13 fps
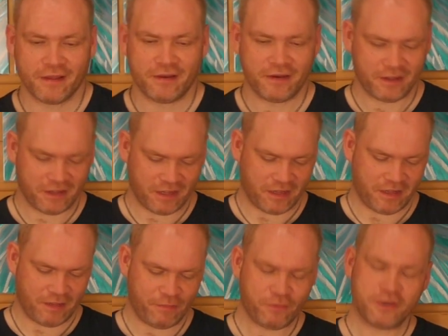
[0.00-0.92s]
Now,
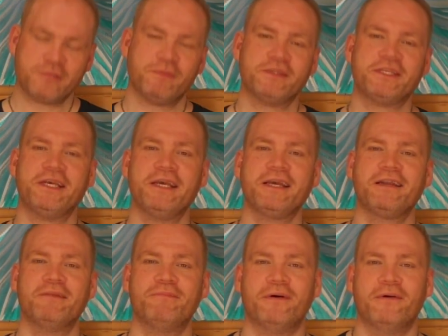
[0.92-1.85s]
I bought this
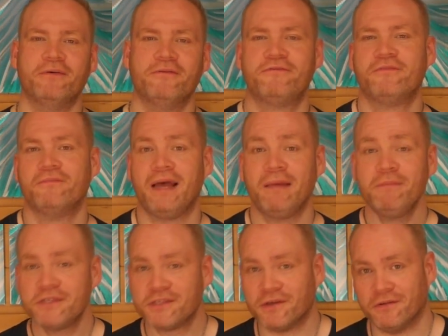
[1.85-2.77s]
particular bowl from
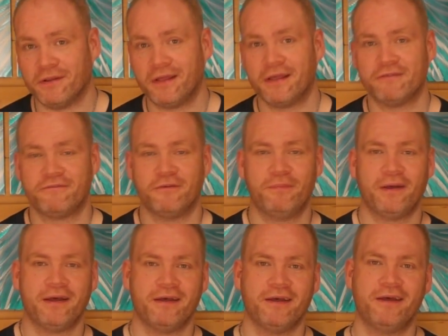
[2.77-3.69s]
Amazon for
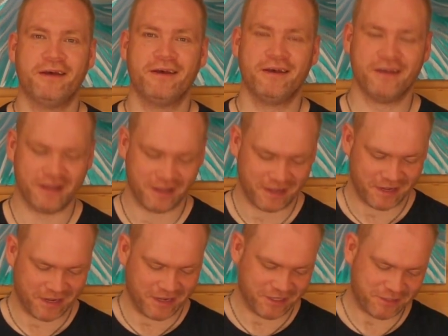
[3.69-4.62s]
about
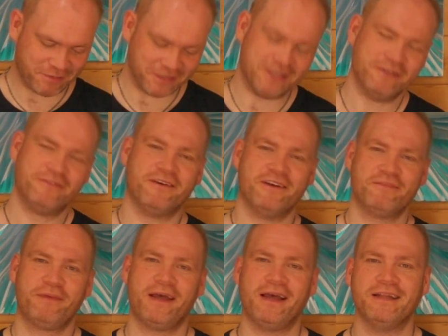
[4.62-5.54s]

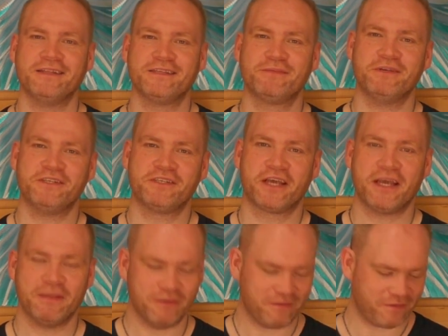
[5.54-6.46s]
£25, which
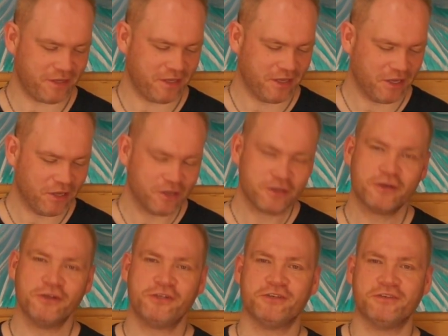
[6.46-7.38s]
came with a
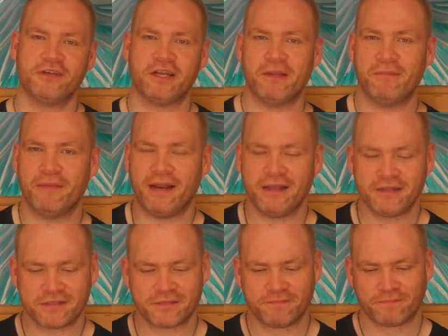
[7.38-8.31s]
cushion and a
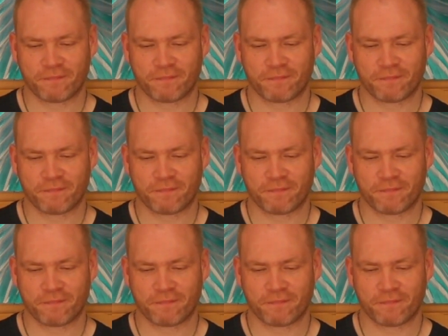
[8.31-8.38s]
mallet.